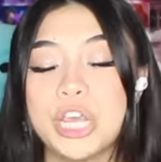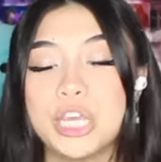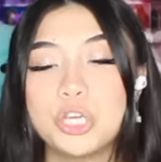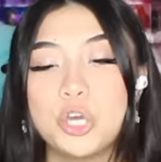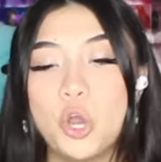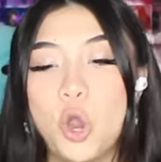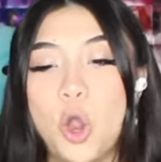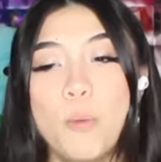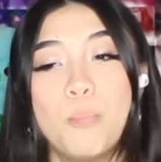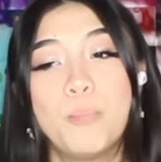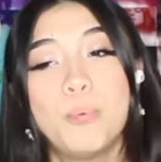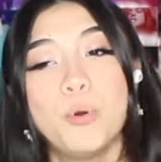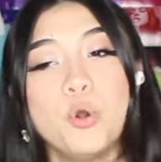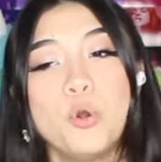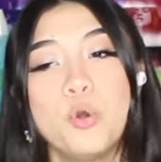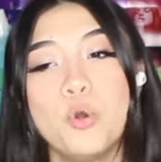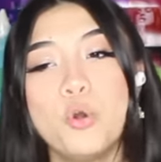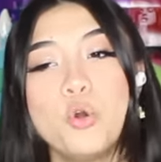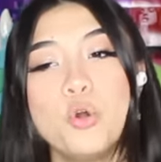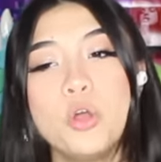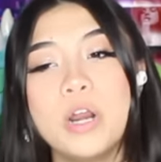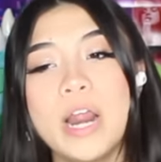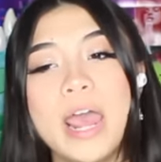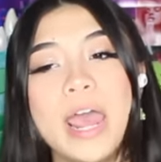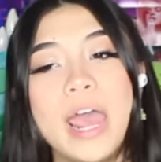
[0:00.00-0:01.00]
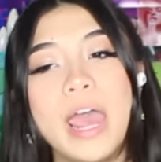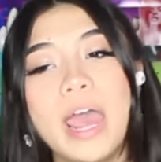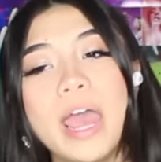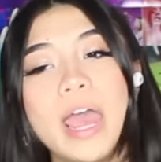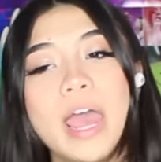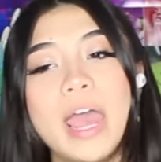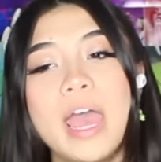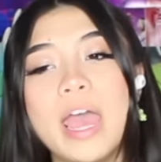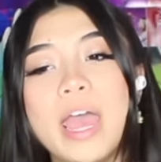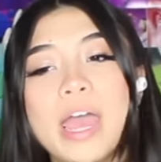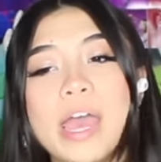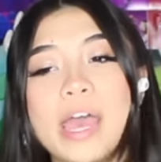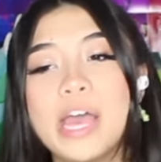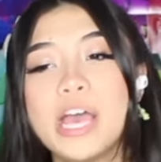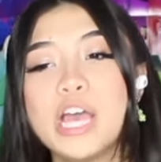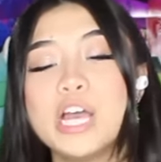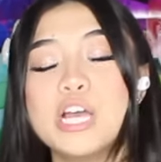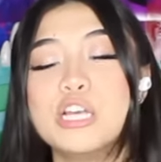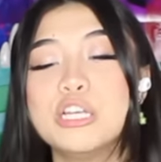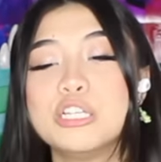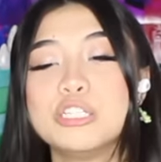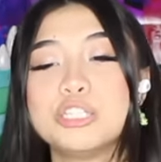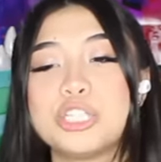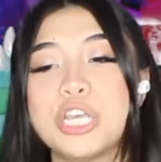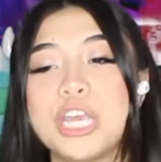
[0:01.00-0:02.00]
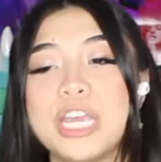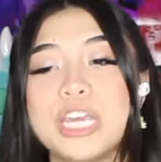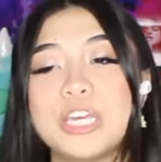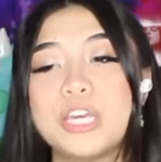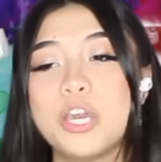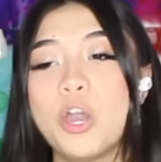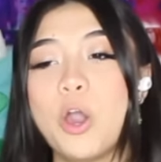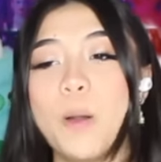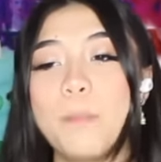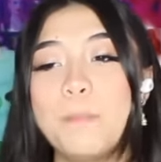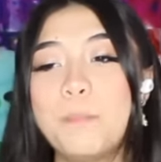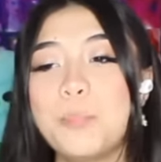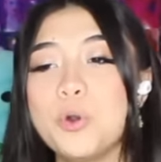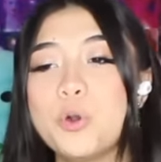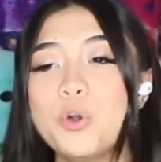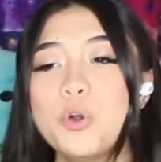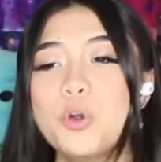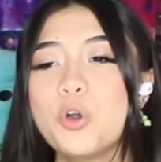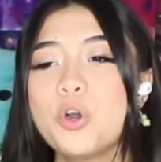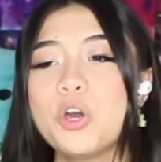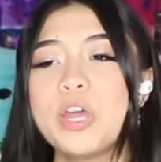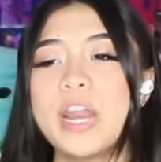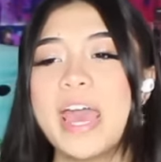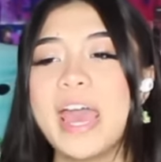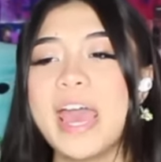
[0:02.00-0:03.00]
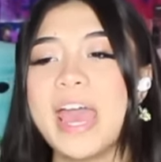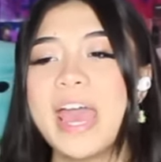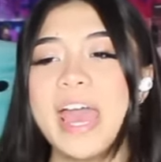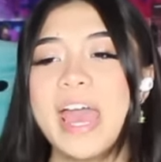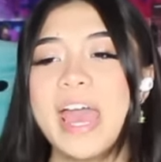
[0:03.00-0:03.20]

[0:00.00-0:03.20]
Shake your booty. Shake your booty.